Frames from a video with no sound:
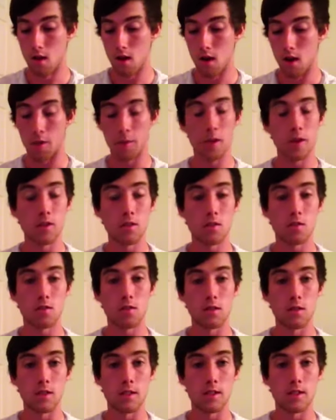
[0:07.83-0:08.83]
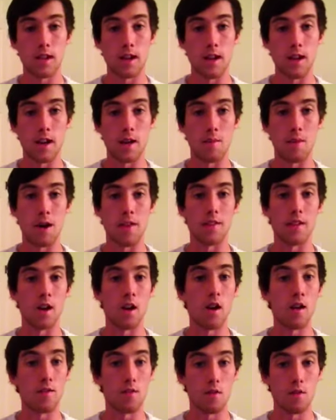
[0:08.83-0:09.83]
I'm going to talk to you today about the
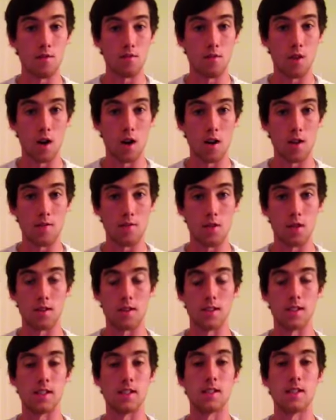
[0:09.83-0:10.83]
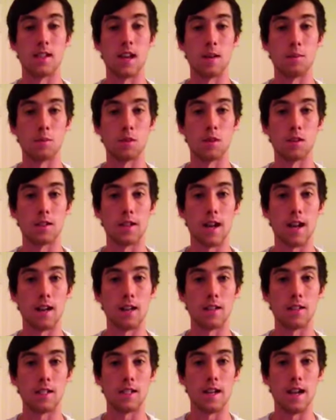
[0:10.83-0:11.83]
iPhone 5 versus the Samsung
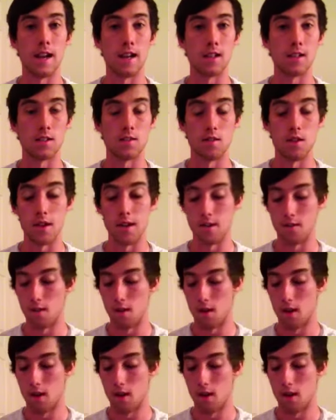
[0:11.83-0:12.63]
Galaxy S3